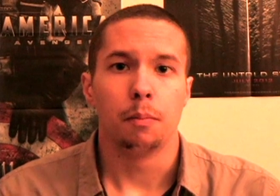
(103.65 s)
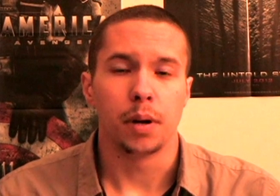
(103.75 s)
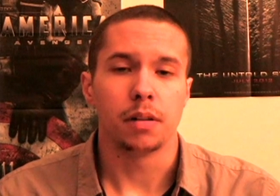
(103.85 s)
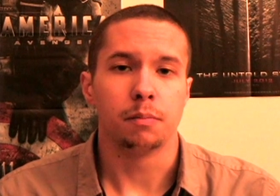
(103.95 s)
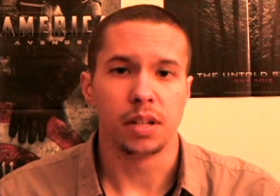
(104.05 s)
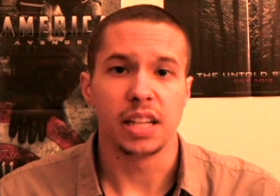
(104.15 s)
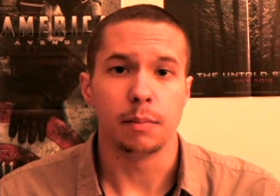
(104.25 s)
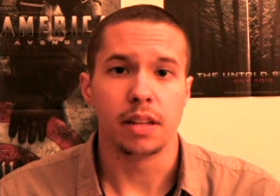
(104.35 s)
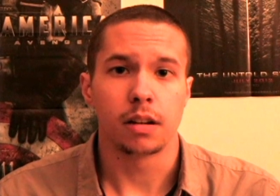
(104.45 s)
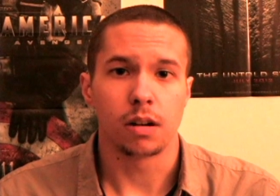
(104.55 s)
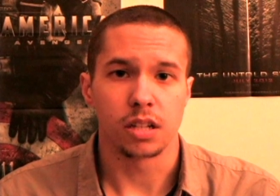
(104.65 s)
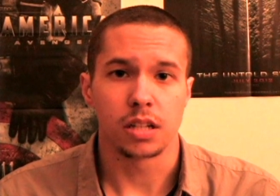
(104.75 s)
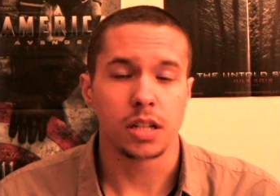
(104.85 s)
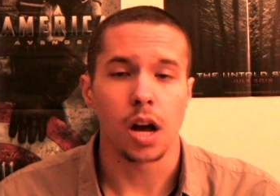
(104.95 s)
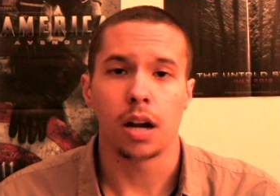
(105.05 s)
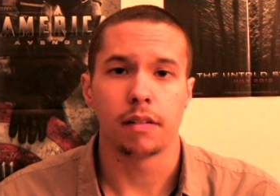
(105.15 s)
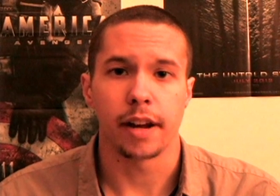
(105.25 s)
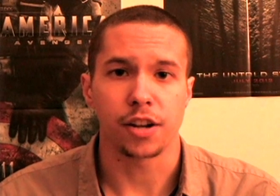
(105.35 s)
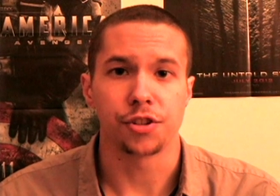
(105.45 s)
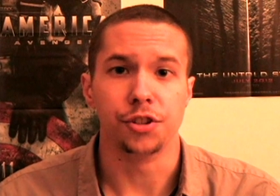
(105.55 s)
But believe me, there is a ton of
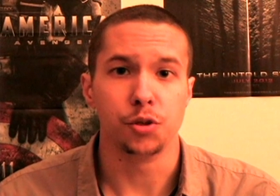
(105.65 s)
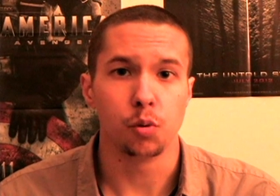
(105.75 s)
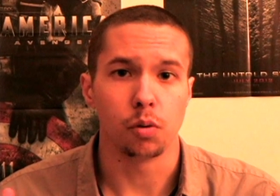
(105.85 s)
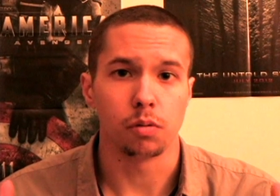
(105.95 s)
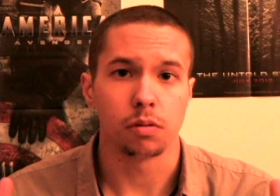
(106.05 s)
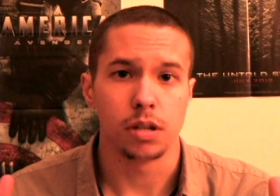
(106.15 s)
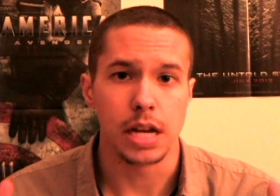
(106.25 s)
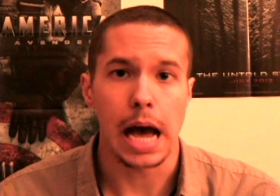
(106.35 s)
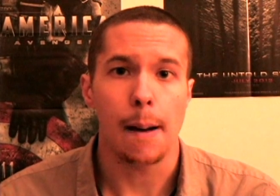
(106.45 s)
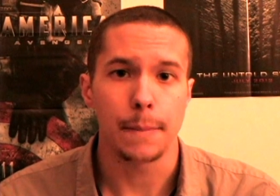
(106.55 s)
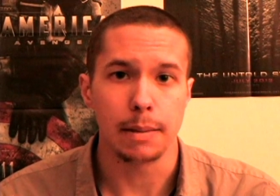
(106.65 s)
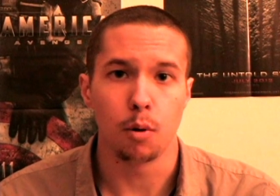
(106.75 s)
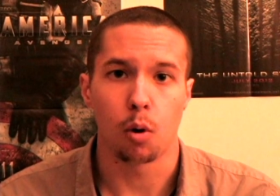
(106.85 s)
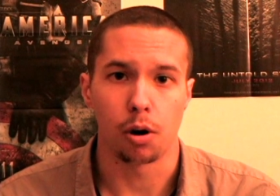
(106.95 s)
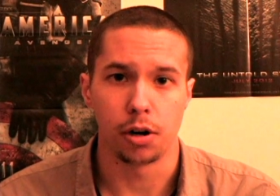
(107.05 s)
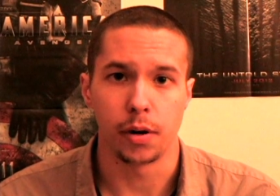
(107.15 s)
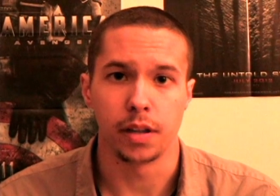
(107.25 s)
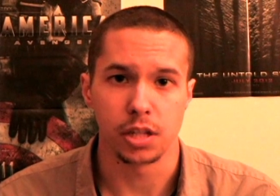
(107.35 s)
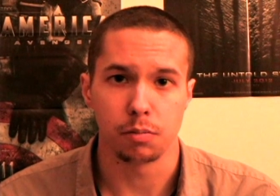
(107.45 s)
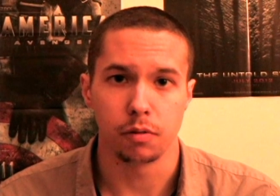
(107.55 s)
action. You will not be bored
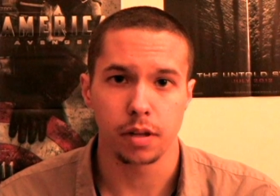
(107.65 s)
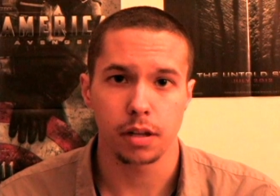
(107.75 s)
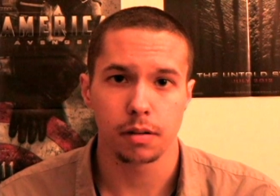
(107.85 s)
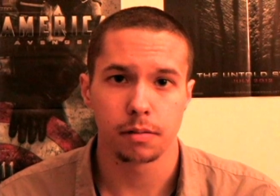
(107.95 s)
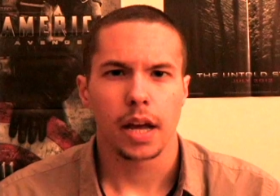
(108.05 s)
during this movie.